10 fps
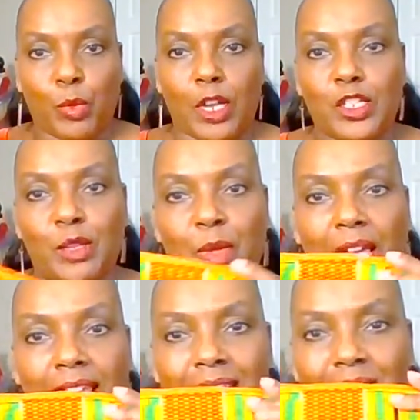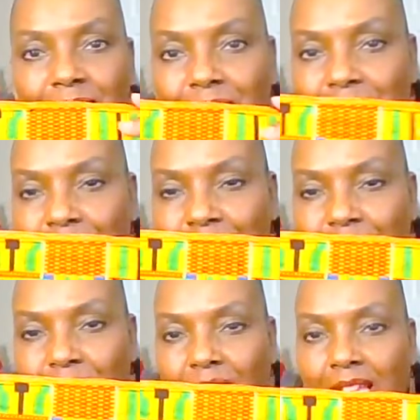Project bag.
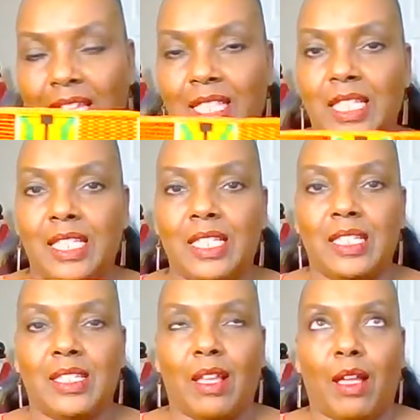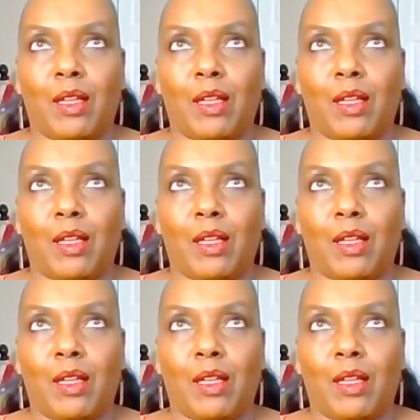This is